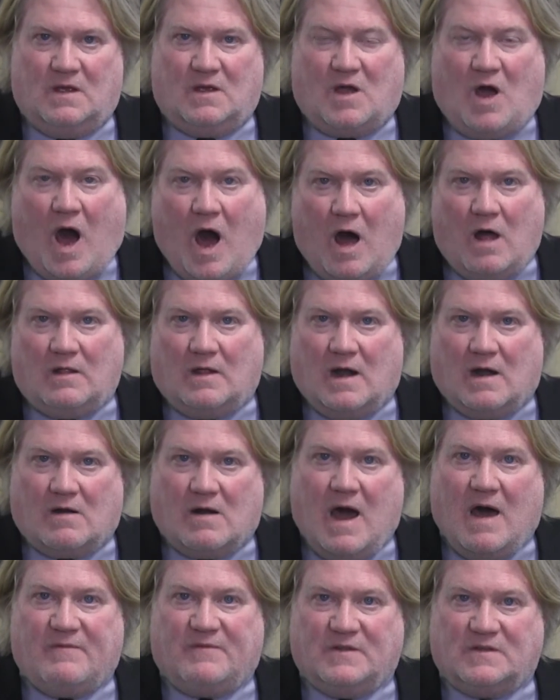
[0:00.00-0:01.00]
Call
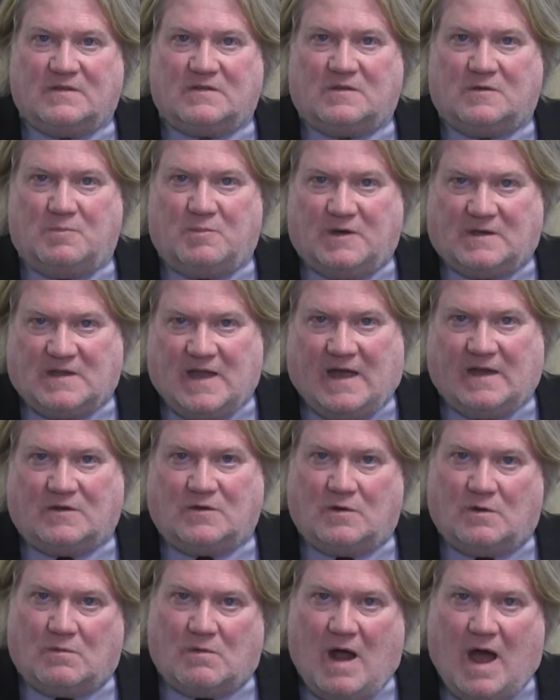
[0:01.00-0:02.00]
our office to
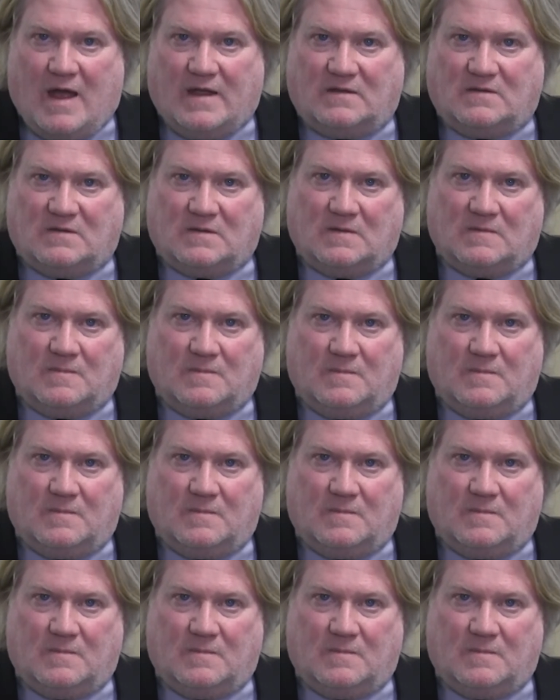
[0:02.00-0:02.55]
protect your rights.